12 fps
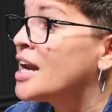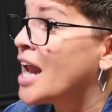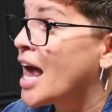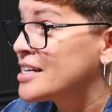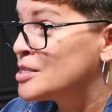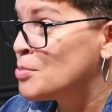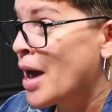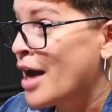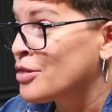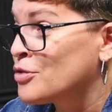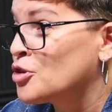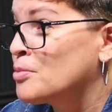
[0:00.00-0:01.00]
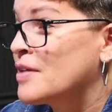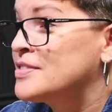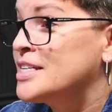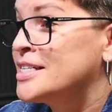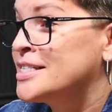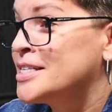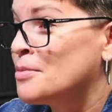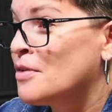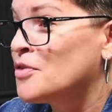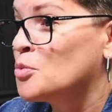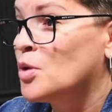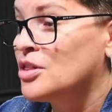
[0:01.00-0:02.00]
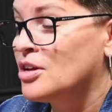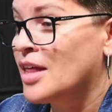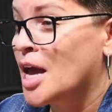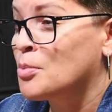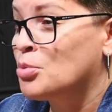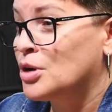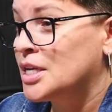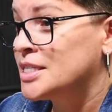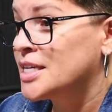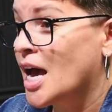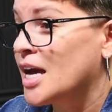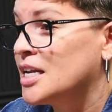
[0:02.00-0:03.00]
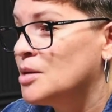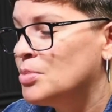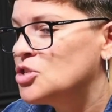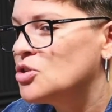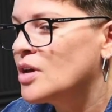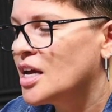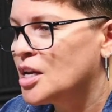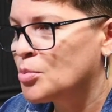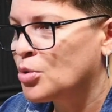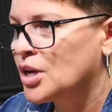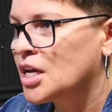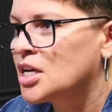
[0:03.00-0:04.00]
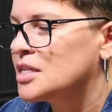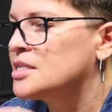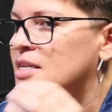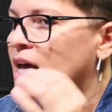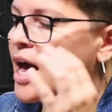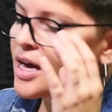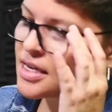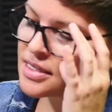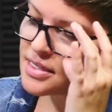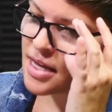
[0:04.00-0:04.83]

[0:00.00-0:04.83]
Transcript: A nice bathroom. I've seen some mm-hmm. of them where they're like pretty tiny, but you can get a pretty good size.